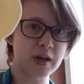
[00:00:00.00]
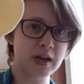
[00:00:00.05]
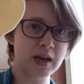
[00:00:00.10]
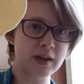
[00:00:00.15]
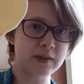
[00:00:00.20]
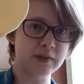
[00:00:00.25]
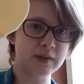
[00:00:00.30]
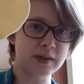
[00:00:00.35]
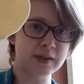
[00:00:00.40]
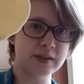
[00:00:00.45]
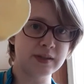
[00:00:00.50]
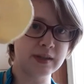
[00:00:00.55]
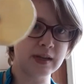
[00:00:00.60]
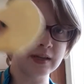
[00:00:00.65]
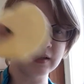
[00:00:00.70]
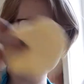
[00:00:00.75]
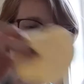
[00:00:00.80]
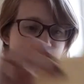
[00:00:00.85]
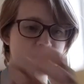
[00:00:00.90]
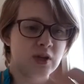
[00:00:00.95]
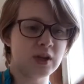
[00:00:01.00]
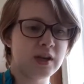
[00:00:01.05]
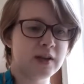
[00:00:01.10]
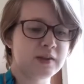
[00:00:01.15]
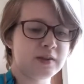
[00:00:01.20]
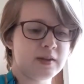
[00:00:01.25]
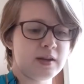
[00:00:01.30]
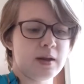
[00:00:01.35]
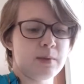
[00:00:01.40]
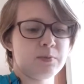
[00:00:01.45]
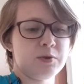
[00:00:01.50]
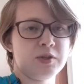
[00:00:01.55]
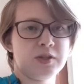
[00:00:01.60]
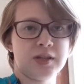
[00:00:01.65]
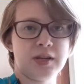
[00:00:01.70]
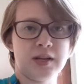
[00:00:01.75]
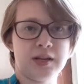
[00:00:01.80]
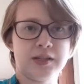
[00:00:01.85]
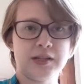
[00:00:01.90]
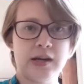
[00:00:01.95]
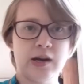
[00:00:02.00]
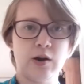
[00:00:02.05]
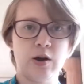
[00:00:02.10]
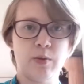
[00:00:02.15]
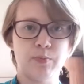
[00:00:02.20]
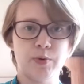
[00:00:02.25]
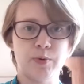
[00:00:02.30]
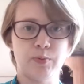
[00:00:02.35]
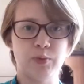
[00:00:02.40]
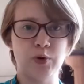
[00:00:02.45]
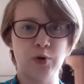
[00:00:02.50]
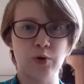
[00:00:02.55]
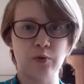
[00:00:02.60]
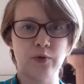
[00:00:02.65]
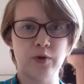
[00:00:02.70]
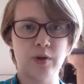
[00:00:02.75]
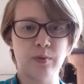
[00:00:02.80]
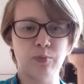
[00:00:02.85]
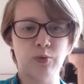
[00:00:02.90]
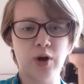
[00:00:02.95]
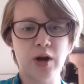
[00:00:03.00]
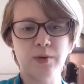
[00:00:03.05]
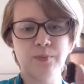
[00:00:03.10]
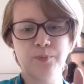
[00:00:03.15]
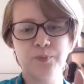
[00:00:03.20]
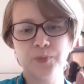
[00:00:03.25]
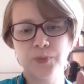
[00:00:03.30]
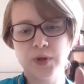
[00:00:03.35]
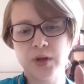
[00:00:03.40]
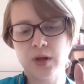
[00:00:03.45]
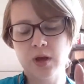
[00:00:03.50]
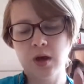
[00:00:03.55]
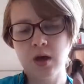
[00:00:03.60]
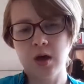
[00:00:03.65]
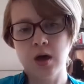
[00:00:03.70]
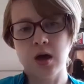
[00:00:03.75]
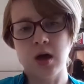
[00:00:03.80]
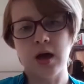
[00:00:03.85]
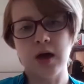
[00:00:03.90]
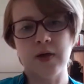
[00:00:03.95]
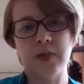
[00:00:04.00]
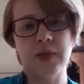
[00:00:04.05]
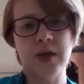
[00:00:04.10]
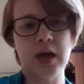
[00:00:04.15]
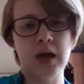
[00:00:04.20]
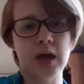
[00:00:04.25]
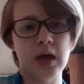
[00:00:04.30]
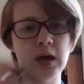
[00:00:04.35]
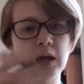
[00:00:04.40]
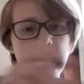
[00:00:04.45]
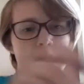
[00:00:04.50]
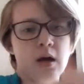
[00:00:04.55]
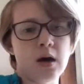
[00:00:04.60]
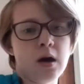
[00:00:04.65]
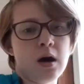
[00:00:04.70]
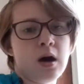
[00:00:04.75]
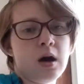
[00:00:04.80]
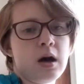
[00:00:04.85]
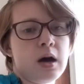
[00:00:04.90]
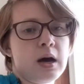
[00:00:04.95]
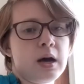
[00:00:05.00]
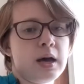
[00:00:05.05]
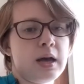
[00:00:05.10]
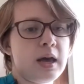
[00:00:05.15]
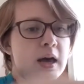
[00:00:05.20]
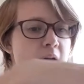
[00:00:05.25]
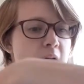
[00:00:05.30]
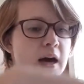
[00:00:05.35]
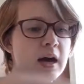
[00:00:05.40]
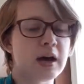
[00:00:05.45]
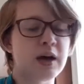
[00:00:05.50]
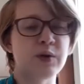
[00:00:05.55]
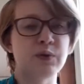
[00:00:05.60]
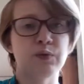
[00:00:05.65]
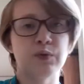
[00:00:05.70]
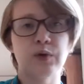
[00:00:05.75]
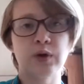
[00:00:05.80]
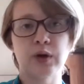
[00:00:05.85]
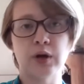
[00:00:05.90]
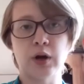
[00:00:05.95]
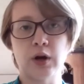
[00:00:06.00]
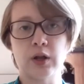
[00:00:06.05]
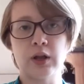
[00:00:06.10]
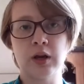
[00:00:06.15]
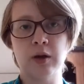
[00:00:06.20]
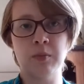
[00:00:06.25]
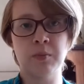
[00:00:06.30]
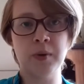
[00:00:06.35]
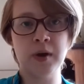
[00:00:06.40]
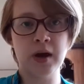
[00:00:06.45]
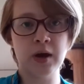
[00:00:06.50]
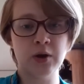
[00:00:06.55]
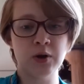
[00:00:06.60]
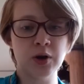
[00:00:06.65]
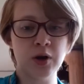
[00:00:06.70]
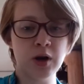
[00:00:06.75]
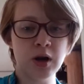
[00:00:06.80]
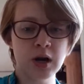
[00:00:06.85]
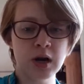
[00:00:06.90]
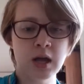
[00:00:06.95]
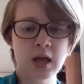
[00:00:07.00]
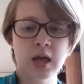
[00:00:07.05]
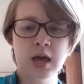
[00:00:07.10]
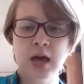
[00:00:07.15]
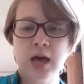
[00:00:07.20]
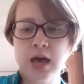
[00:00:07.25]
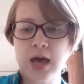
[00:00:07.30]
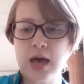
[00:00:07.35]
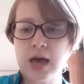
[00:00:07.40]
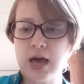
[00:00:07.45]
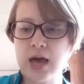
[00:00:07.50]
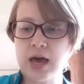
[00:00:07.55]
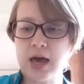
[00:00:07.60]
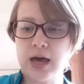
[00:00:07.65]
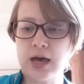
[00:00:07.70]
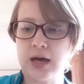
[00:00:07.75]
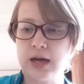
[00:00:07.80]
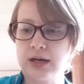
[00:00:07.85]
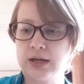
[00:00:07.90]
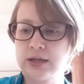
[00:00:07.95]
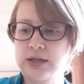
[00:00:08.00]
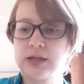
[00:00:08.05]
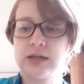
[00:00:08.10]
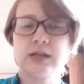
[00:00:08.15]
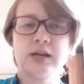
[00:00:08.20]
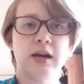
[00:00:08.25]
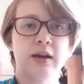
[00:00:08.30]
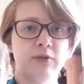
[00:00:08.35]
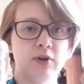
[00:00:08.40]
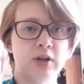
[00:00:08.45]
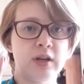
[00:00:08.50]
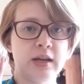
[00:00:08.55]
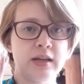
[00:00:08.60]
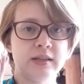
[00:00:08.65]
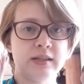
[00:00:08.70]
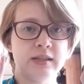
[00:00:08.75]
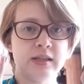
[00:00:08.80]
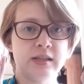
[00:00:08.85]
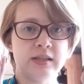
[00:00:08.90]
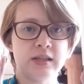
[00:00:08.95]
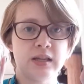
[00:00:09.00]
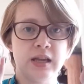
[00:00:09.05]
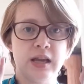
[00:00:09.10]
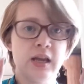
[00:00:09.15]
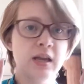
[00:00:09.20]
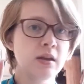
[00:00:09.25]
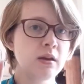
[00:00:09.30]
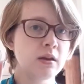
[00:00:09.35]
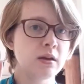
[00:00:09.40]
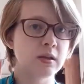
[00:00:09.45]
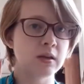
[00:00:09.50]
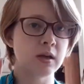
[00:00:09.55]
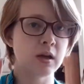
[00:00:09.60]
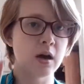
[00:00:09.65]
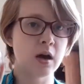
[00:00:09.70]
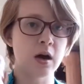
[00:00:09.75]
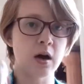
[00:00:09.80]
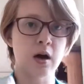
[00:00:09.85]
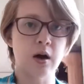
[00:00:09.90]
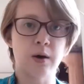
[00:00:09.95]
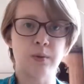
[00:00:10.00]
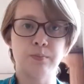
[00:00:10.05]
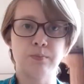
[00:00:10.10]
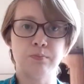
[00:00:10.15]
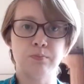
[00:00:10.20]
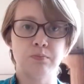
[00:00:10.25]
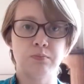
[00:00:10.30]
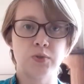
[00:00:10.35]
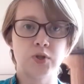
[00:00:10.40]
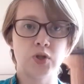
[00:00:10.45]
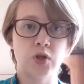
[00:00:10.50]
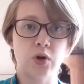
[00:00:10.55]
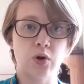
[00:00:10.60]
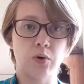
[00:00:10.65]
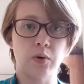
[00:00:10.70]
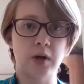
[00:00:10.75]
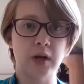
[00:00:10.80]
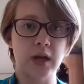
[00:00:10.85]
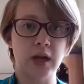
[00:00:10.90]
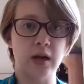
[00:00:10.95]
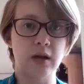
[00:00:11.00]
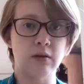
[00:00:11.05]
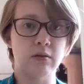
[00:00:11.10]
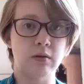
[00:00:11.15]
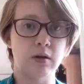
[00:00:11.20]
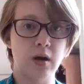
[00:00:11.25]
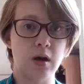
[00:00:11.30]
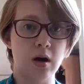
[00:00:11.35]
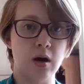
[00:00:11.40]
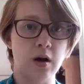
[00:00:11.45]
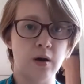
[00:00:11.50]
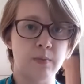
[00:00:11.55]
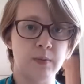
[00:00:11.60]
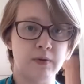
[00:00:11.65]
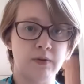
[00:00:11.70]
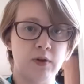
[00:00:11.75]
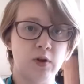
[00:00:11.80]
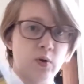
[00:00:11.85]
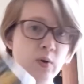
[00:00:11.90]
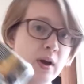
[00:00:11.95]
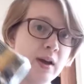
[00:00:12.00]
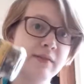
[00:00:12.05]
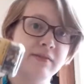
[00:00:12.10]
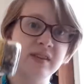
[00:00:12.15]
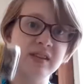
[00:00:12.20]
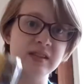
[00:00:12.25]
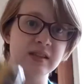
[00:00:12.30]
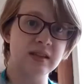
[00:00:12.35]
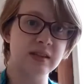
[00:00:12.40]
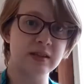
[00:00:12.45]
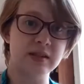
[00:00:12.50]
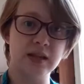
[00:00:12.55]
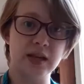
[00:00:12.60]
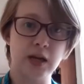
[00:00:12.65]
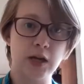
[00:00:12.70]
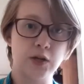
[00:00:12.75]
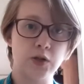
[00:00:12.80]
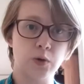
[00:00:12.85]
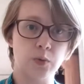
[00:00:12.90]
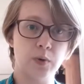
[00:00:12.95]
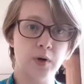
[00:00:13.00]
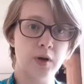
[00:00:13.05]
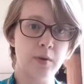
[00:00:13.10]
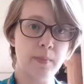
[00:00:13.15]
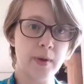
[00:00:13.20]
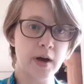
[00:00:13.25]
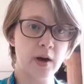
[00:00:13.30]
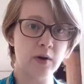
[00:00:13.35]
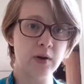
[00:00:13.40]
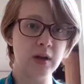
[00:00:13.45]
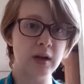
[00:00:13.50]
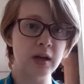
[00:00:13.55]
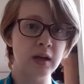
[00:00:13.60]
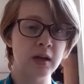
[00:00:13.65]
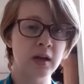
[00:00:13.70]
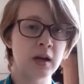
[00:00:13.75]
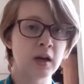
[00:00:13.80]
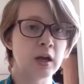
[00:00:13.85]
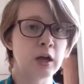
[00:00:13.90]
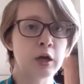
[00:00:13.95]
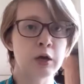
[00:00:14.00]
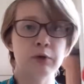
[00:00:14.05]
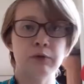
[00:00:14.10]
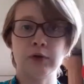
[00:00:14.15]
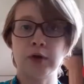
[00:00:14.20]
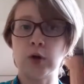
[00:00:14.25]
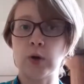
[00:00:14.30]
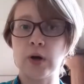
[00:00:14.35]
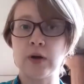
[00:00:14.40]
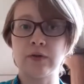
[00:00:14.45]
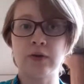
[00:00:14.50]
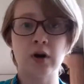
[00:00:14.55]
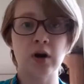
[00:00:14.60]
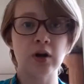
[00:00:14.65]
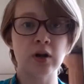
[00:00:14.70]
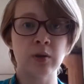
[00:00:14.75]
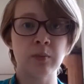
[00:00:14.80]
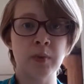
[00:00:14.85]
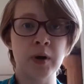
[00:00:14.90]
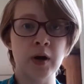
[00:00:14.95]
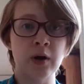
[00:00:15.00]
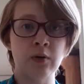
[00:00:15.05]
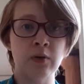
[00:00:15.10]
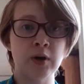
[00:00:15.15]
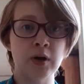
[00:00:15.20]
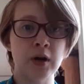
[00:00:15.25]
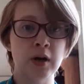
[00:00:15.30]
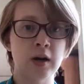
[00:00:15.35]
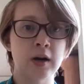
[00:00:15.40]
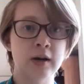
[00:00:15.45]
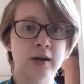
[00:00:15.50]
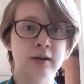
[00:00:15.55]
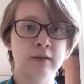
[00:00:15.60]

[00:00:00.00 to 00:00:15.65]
got this slice of cheese that I'm just going to tear up and put over the bread. And then I have garlic powder and everyday seasoning. So again, if you don't have this seasoning, don't worry about it. If you don't have garlic powder,